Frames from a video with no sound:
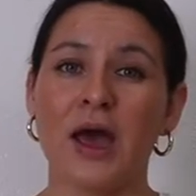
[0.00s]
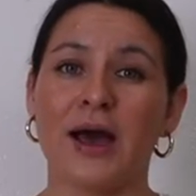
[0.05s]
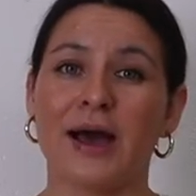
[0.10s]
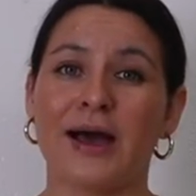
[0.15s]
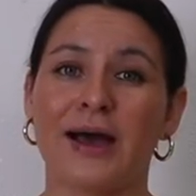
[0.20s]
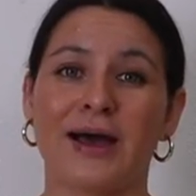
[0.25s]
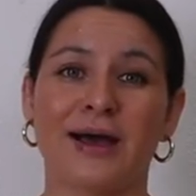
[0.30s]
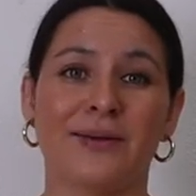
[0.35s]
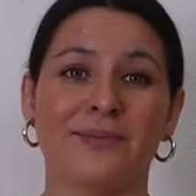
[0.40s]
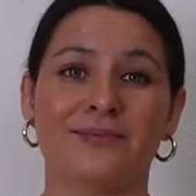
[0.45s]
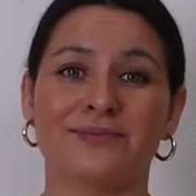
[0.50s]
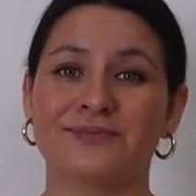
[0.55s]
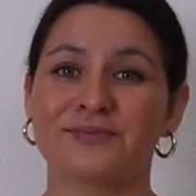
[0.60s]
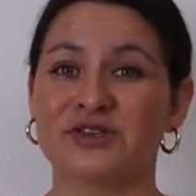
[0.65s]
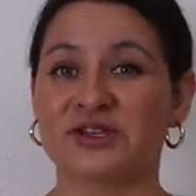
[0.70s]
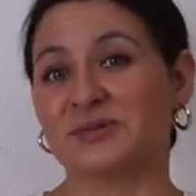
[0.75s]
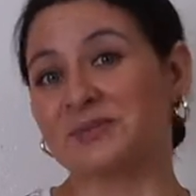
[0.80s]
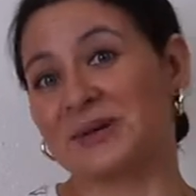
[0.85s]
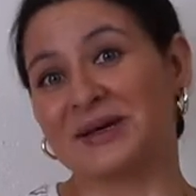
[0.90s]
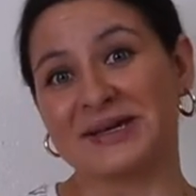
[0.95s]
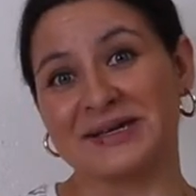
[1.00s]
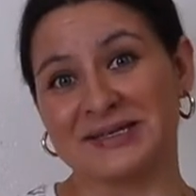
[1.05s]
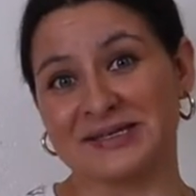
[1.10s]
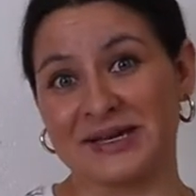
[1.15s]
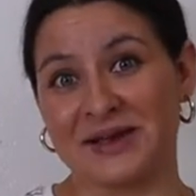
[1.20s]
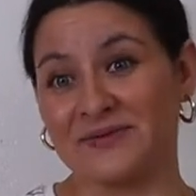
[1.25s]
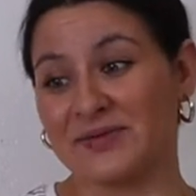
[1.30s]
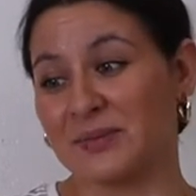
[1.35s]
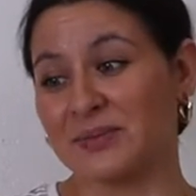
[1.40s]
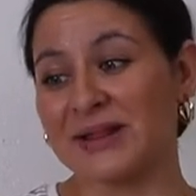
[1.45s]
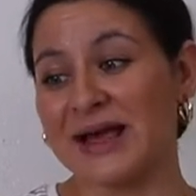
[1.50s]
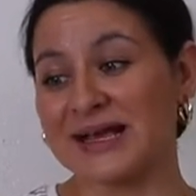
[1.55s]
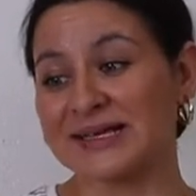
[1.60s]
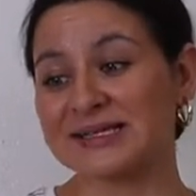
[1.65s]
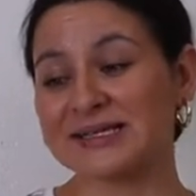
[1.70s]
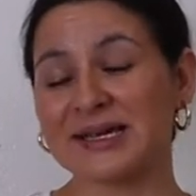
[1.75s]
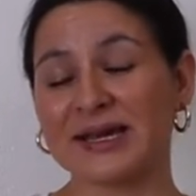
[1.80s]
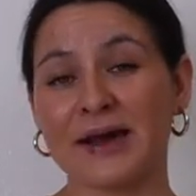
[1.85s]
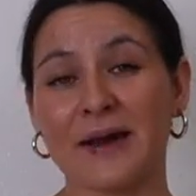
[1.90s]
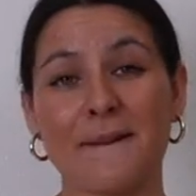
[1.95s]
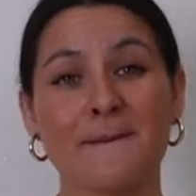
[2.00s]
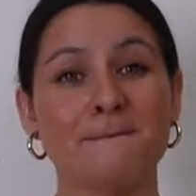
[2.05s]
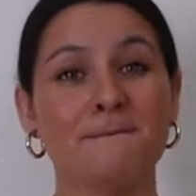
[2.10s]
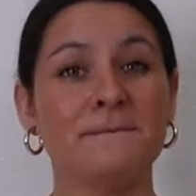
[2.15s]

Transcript: um, just because of the plastic,